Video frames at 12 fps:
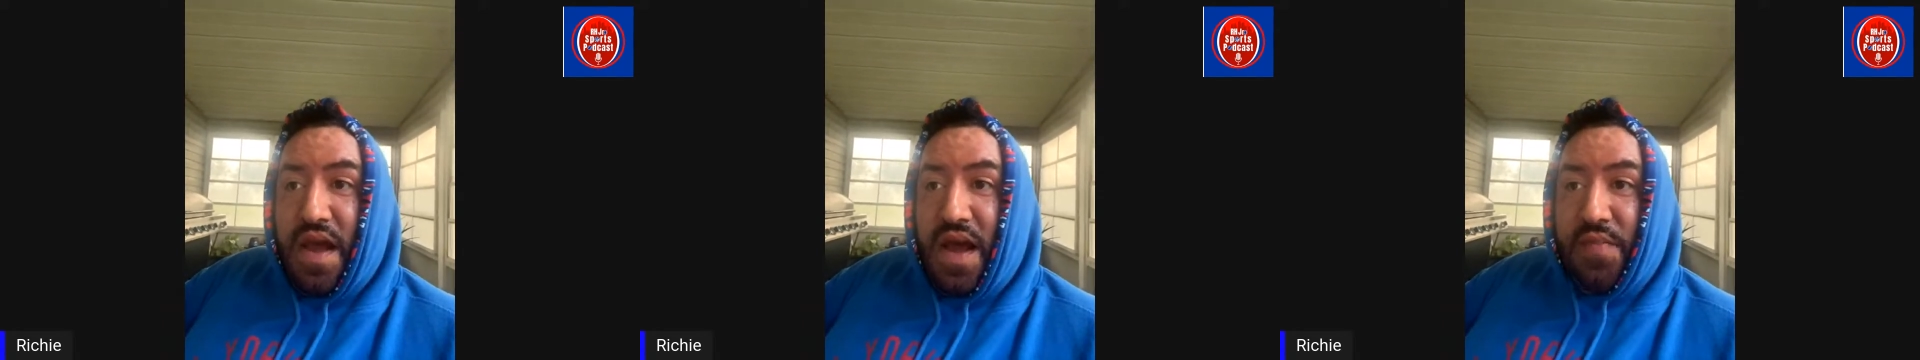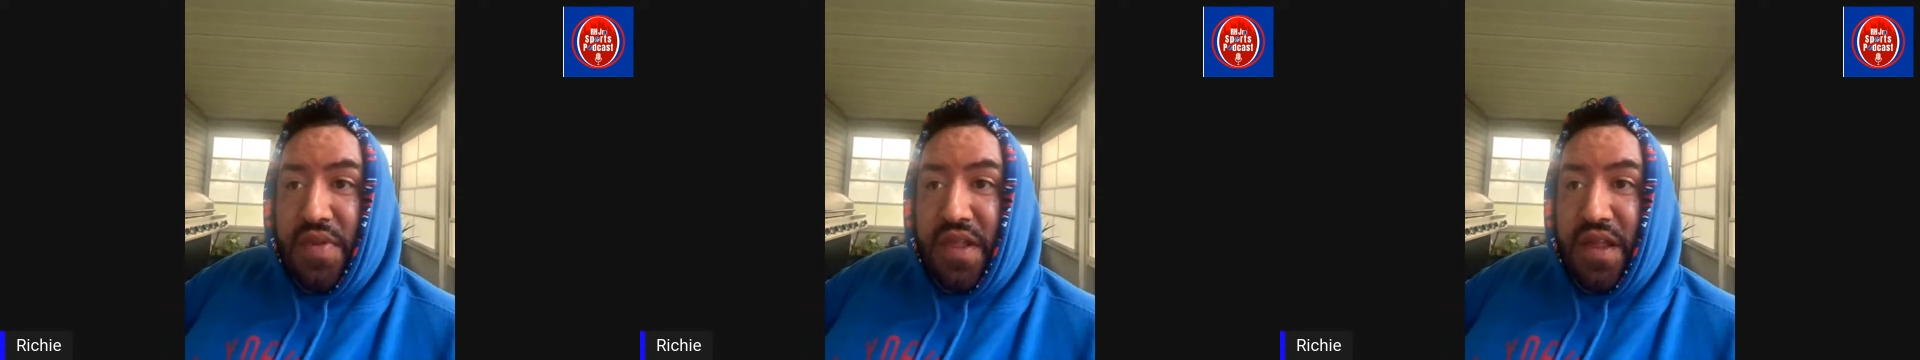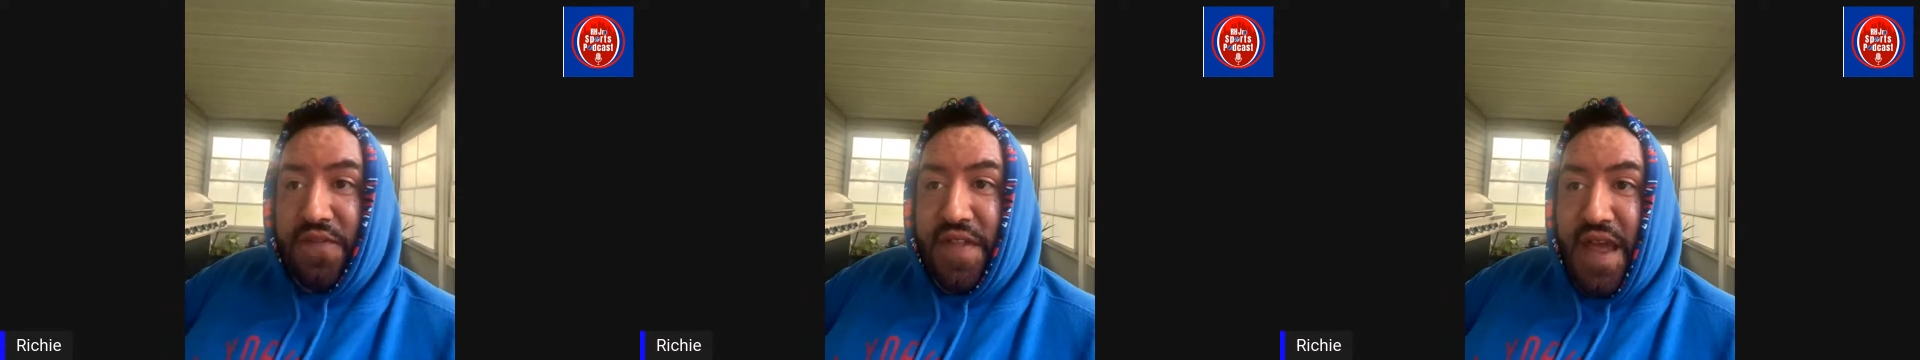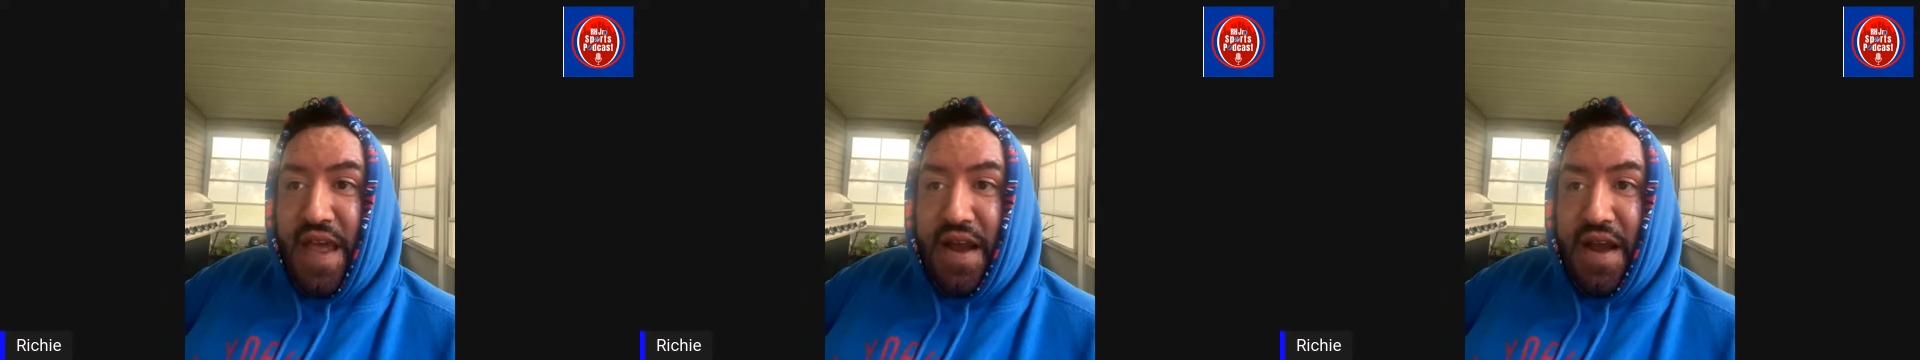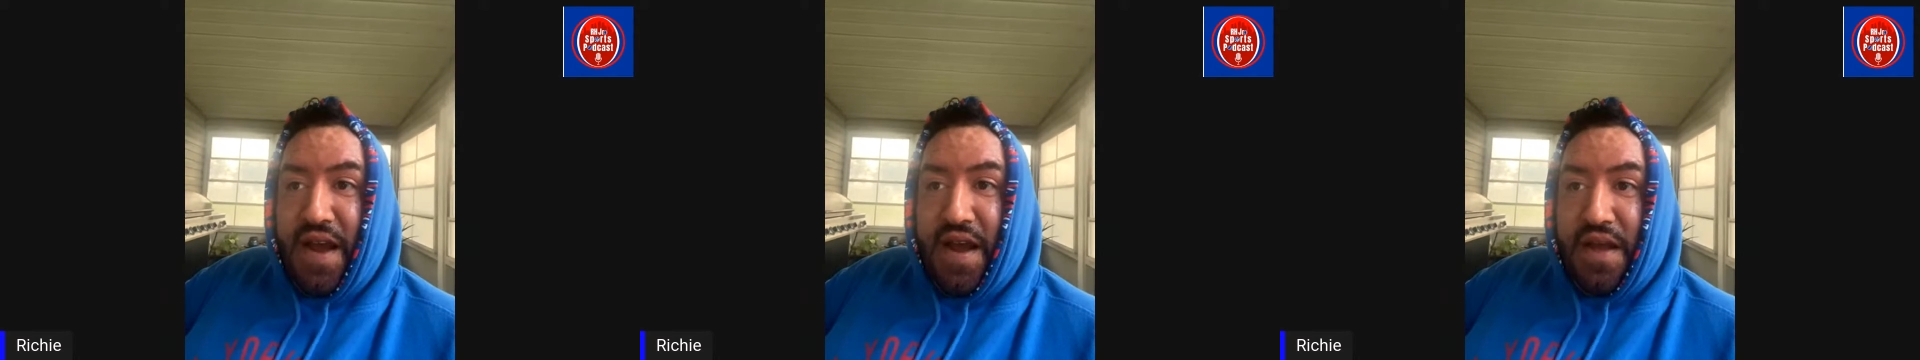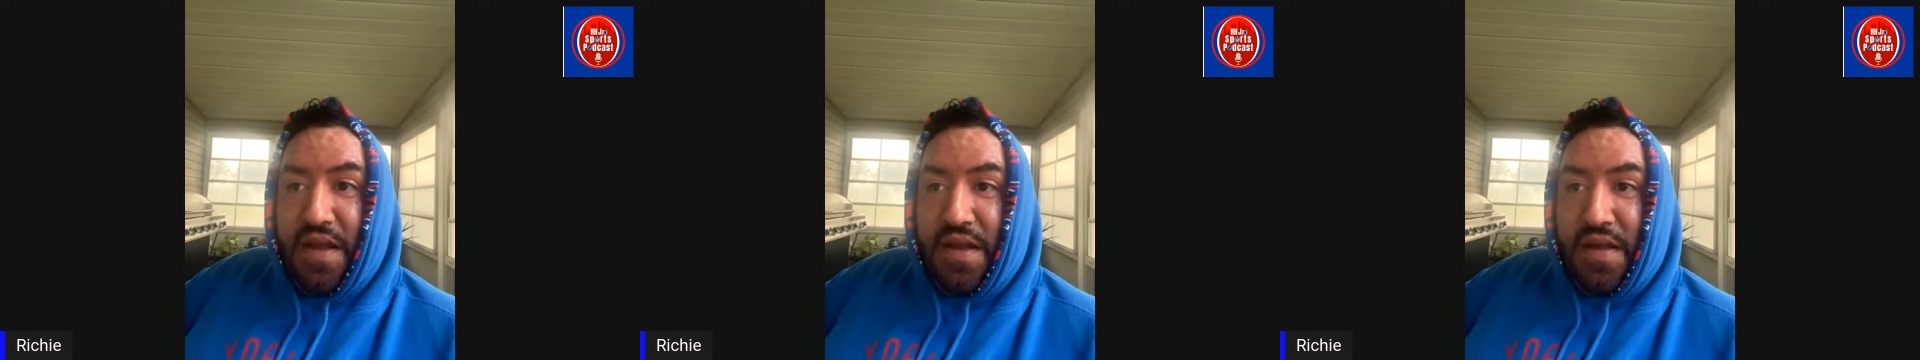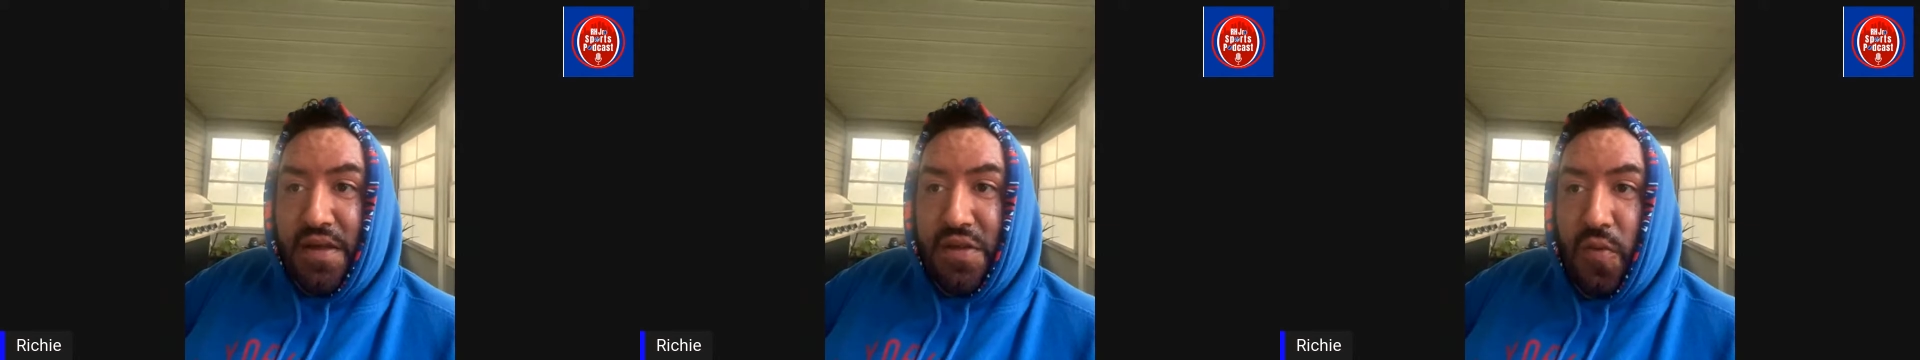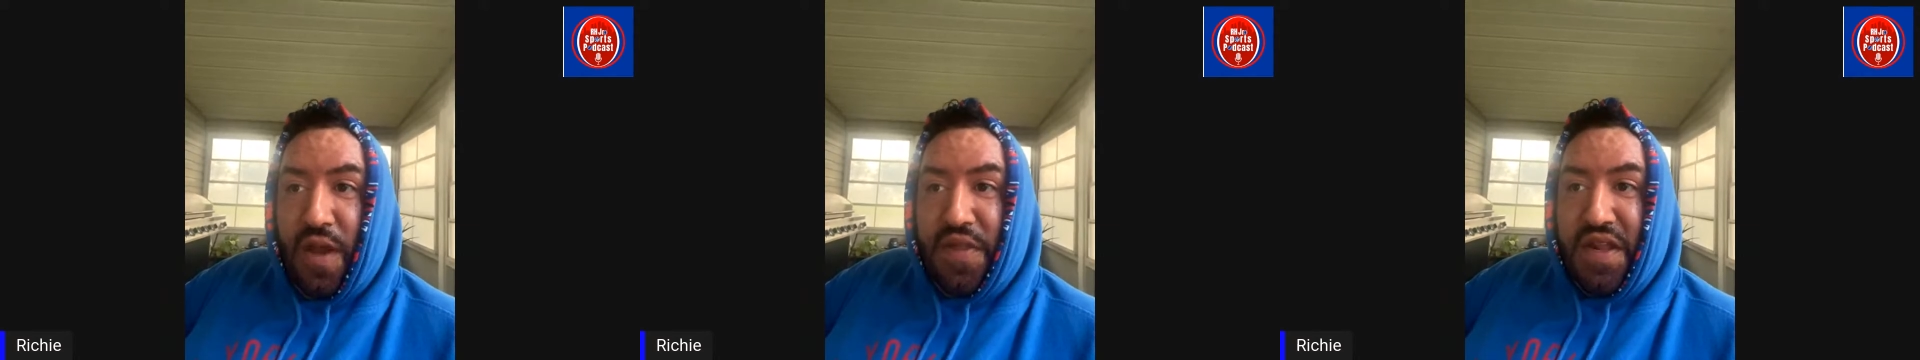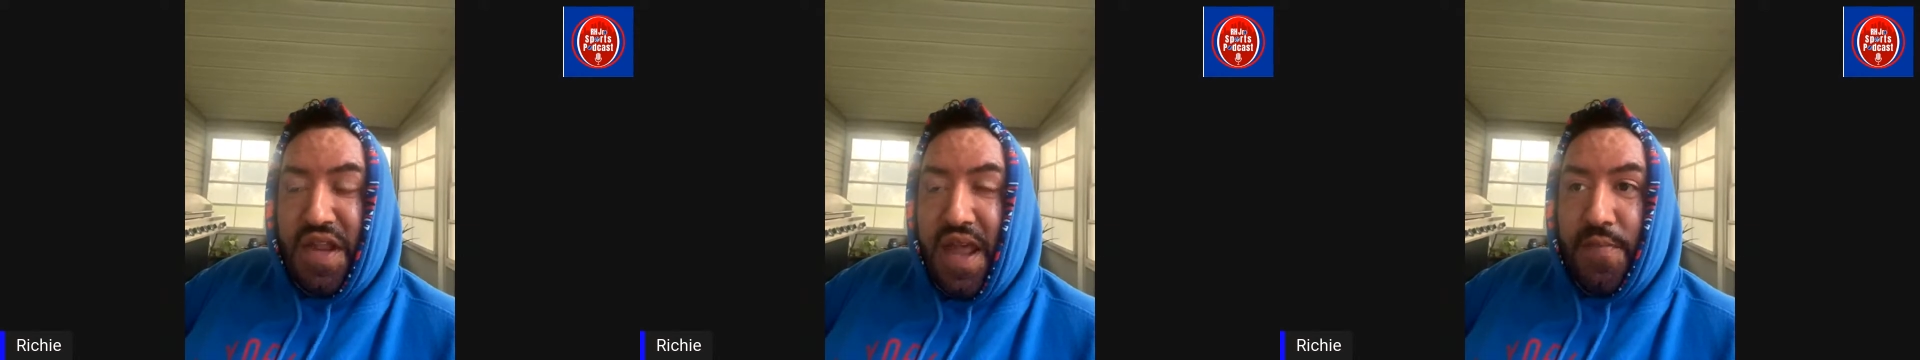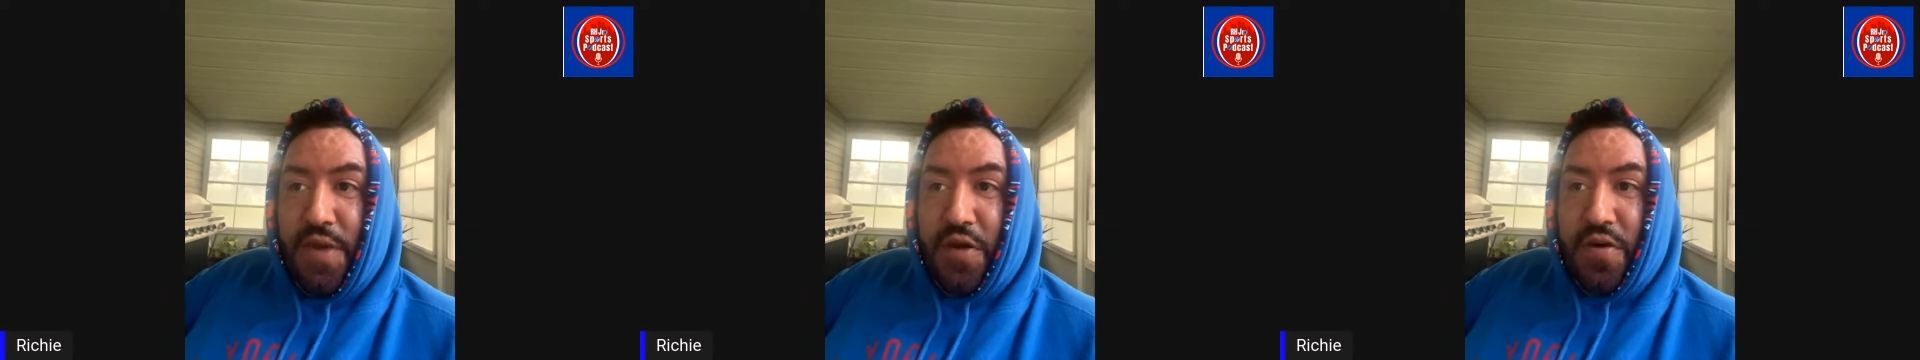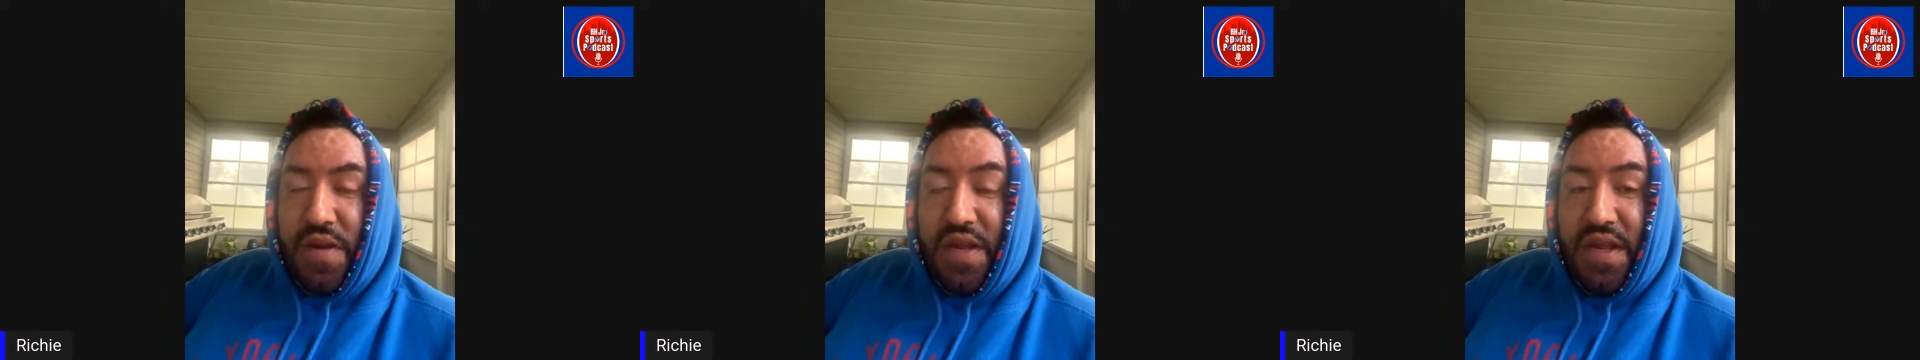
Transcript: I believe that the way this game goes,